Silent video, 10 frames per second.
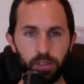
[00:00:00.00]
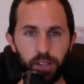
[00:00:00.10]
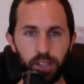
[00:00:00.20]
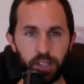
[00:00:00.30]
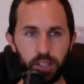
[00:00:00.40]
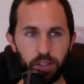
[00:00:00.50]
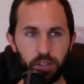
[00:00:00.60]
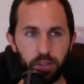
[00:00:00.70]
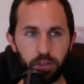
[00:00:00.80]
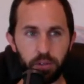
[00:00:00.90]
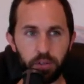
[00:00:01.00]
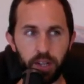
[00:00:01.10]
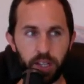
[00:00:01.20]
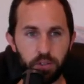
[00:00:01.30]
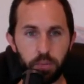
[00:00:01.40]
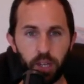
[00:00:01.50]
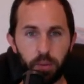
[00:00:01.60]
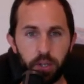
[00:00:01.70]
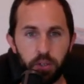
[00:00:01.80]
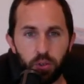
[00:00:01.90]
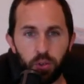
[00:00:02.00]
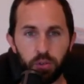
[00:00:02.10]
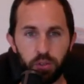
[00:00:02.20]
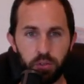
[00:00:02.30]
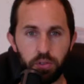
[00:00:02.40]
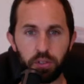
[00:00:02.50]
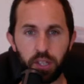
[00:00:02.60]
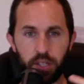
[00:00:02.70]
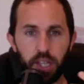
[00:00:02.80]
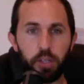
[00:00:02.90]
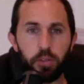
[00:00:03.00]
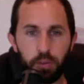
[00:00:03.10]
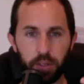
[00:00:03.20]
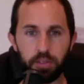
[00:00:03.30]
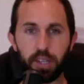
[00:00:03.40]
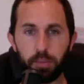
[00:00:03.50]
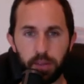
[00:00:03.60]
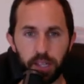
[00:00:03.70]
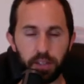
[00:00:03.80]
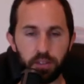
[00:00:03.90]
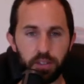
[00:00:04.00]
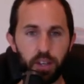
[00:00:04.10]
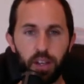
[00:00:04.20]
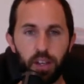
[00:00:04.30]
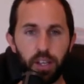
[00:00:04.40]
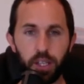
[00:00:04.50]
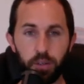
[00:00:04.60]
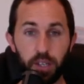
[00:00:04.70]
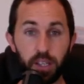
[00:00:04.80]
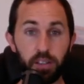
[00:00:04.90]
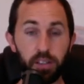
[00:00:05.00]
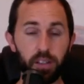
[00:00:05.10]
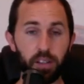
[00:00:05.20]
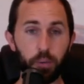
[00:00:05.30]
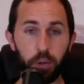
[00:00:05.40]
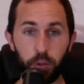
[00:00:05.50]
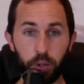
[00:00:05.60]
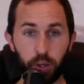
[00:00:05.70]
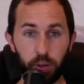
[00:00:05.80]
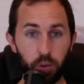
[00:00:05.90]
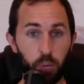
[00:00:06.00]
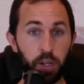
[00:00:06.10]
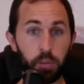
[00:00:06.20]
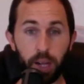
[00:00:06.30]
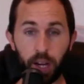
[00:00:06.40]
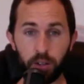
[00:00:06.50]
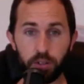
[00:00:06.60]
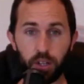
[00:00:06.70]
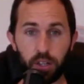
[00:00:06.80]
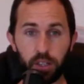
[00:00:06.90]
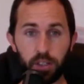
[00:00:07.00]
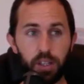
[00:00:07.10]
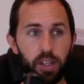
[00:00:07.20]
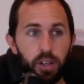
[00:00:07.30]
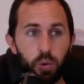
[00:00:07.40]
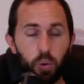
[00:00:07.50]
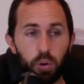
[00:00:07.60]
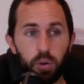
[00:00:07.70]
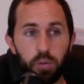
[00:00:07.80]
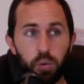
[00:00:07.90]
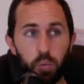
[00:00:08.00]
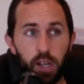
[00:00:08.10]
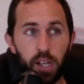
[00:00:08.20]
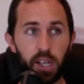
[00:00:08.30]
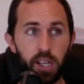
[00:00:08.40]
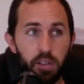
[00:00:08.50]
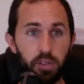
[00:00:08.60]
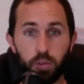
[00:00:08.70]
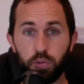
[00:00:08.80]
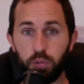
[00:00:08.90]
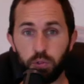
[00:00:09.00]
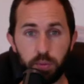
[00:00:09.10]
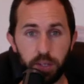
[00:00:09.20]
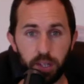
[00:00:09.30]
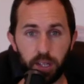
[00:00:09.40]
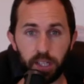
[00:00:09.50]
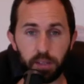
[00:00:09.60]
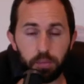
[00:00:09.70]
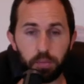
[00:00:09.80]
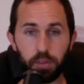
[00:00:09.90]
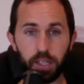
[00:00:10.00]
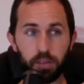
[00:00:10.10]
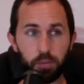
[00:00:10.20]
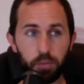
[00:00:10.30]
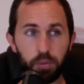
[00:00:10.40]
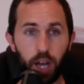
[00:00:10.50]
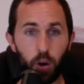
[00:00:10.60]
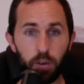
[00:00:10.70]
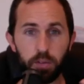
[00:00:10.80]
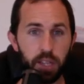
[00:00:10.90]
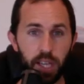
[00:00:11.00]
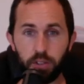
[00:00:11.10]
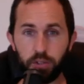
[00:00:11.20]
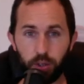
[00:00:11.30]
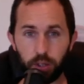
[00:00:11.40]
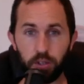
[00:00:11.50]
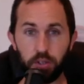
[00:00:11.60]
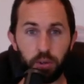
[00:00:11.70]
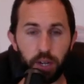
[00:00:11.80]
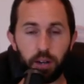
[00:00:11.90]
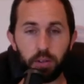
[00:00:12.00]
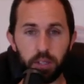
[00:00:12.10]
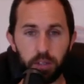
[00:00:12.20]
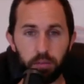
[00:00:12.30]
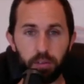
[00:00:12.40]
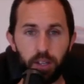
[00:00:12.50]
And then as you become an adult, you just continue doing the same things you did when you're younger, the way your parents taught, or the way those who you spent time, like however they instructed you on how to live,